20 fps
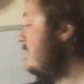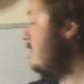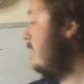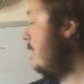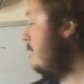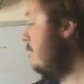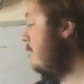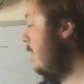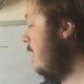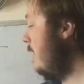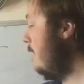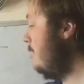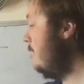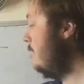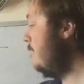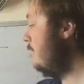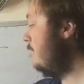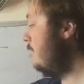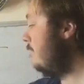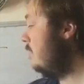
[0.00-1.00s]
number,
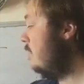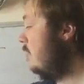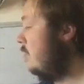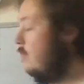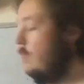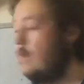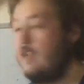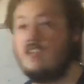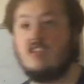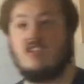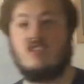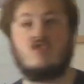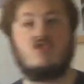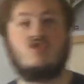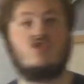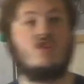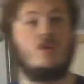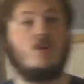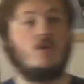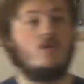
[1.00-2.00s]
which is
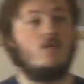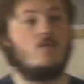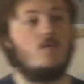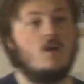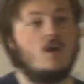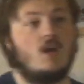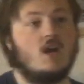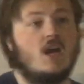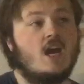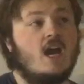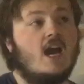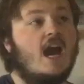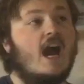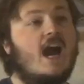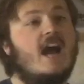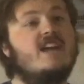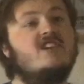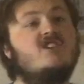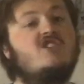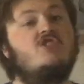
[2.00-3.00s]
2,
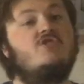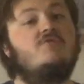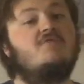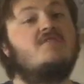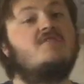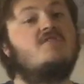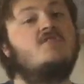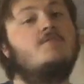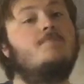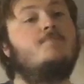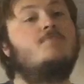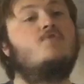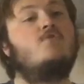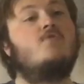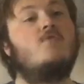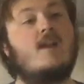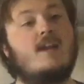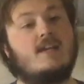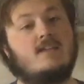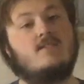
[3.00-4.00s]
and you
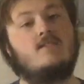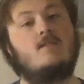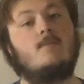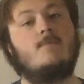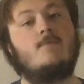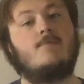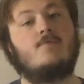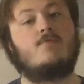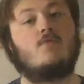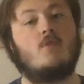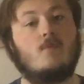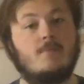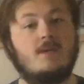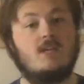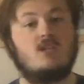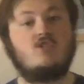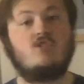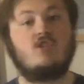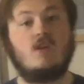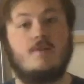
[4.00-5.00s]
subtract them from
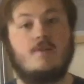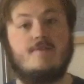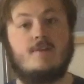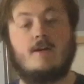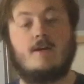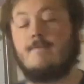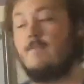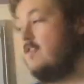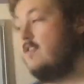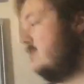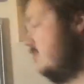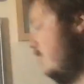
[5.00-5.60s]
each other. So